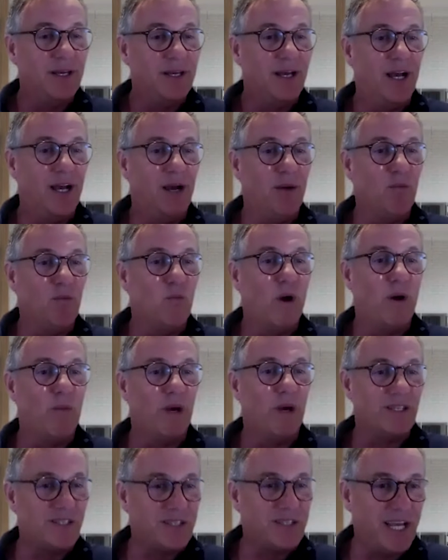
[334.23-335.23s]
um, when
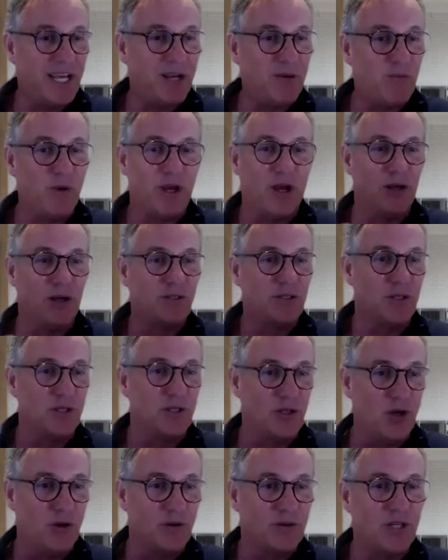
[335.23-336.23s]
we're sick, we go to the
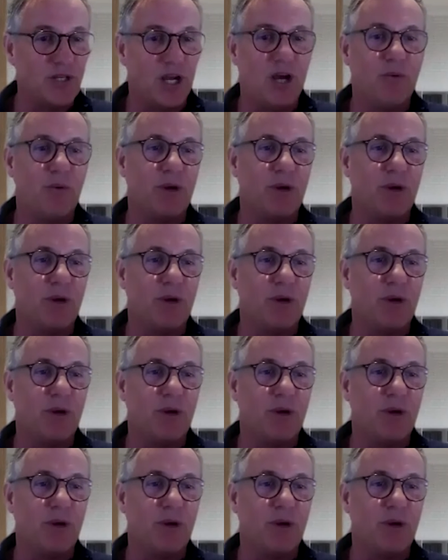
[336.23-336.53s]
doctor,